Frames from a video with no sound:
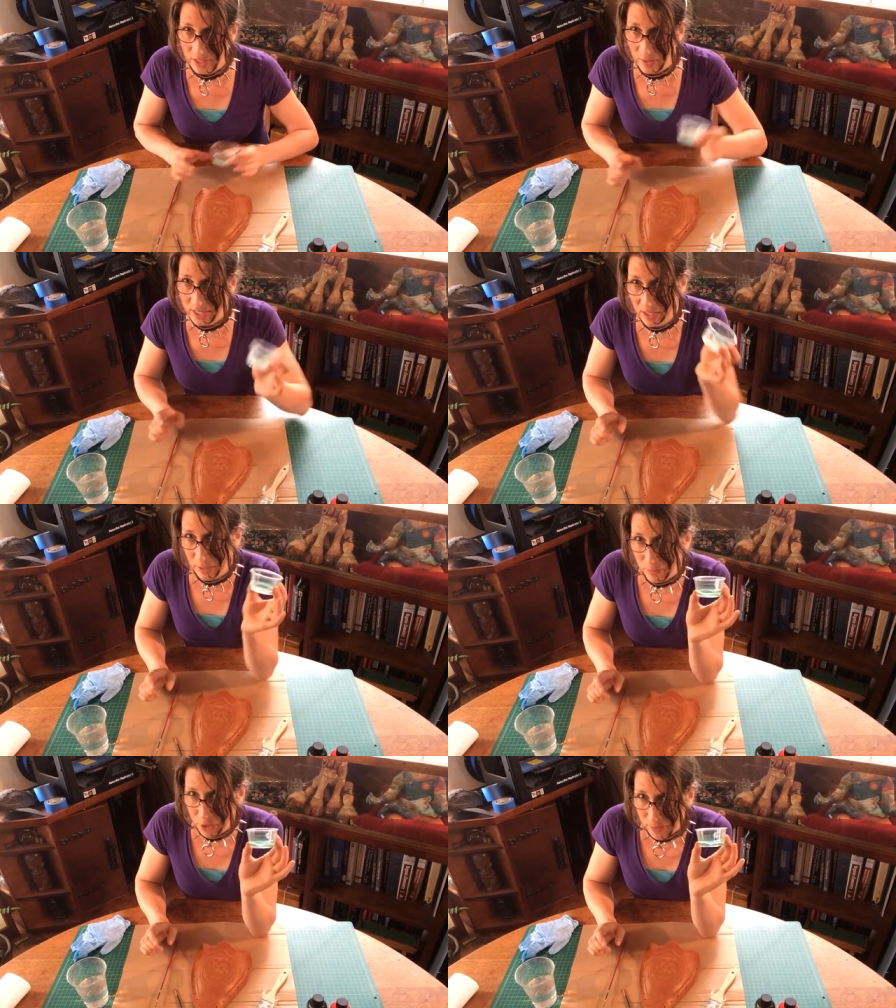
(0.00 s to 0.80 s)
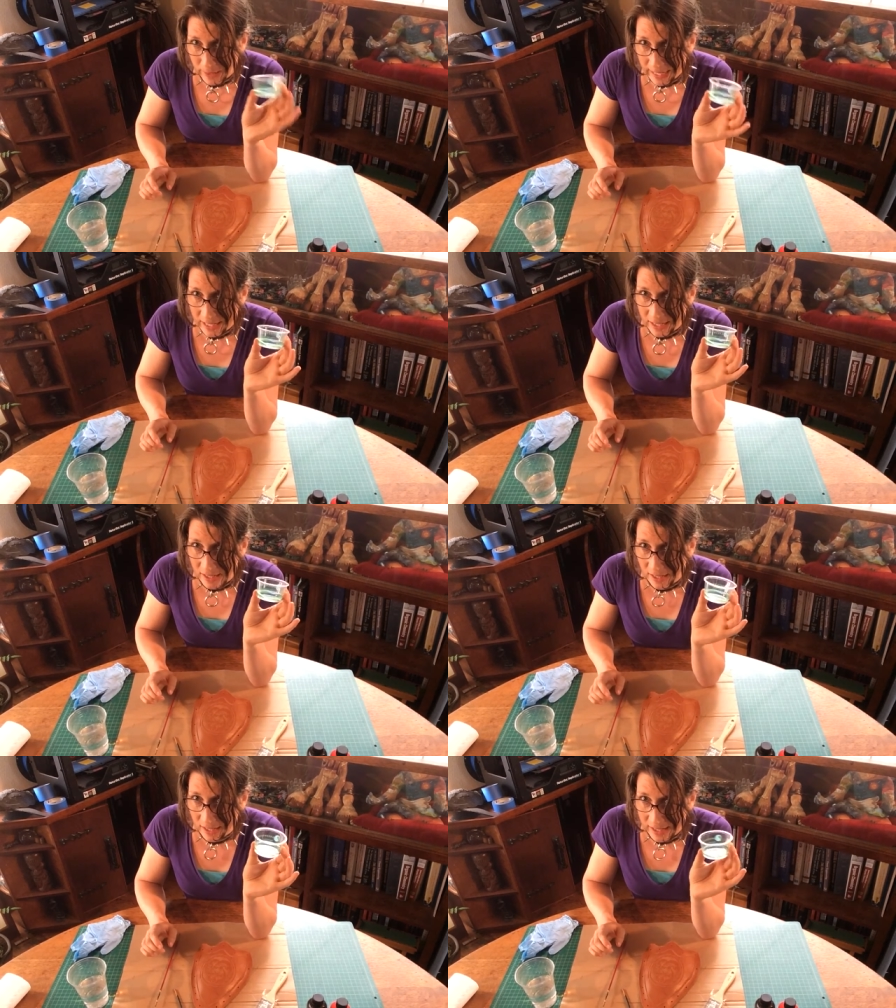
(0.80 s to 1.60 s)
It's always good to put your paint
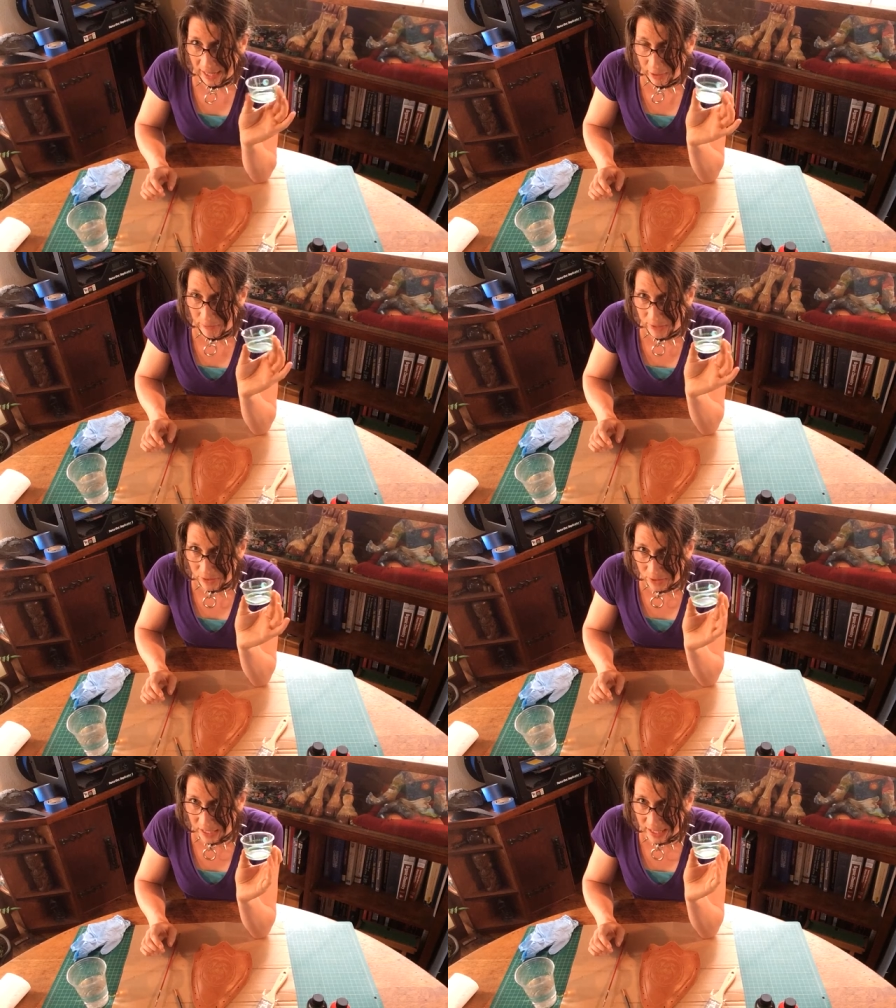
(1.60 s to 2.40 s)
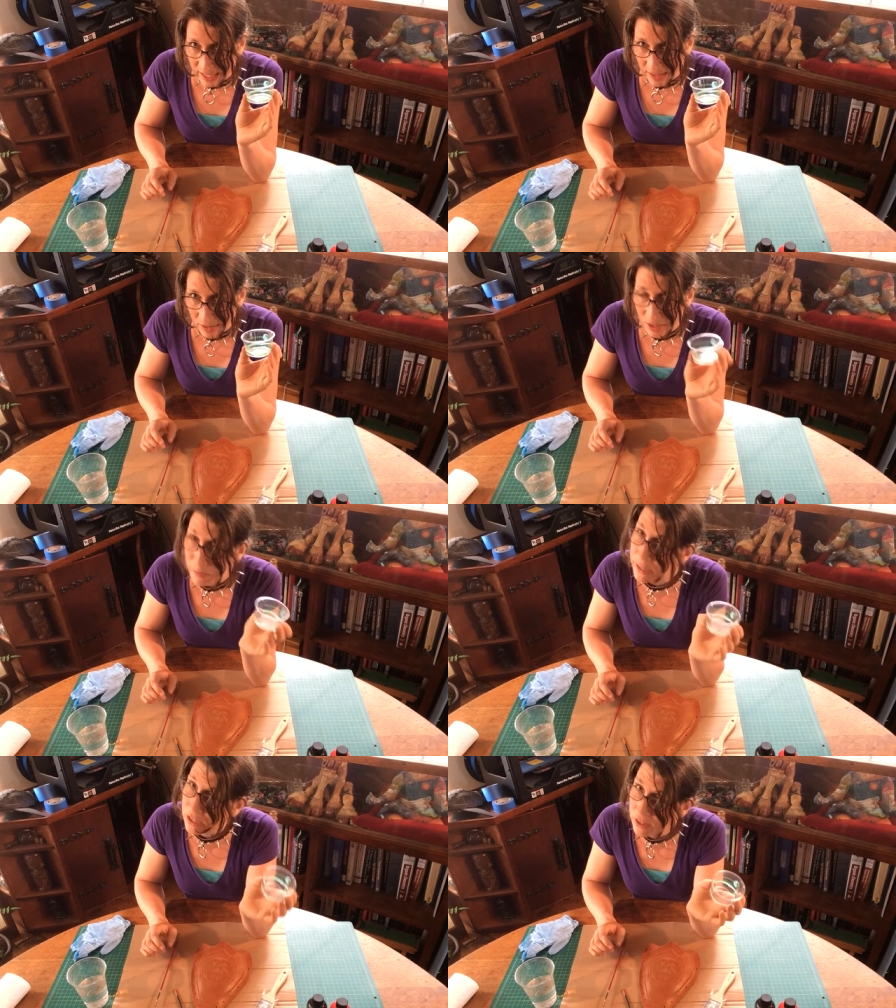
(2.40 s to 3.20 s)
in a sacrificial container,
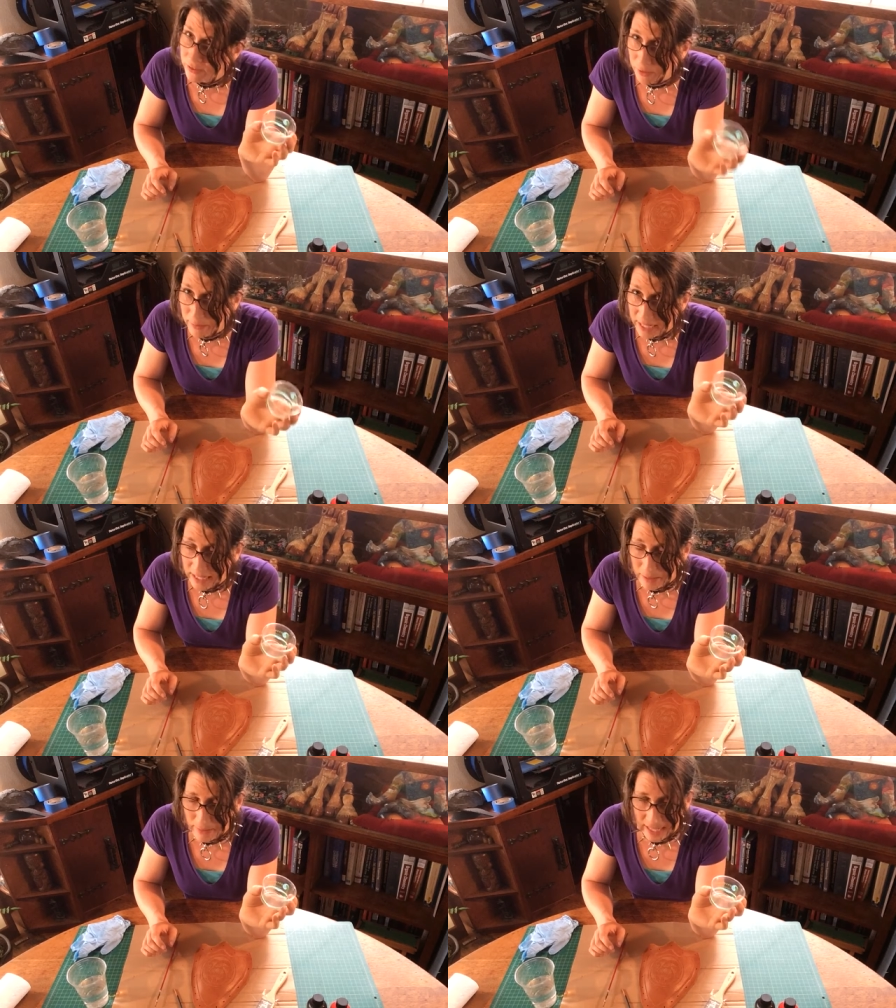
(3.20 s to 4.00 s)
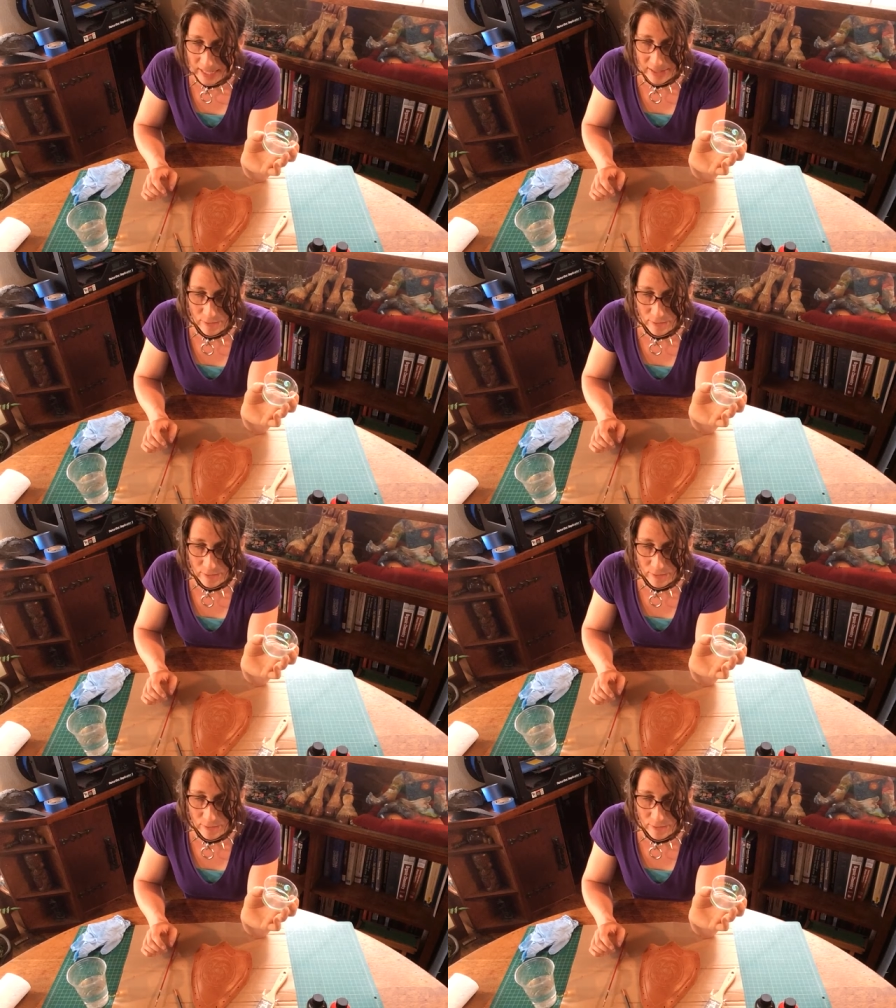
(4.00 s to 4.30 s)
especially if you're mixing paint.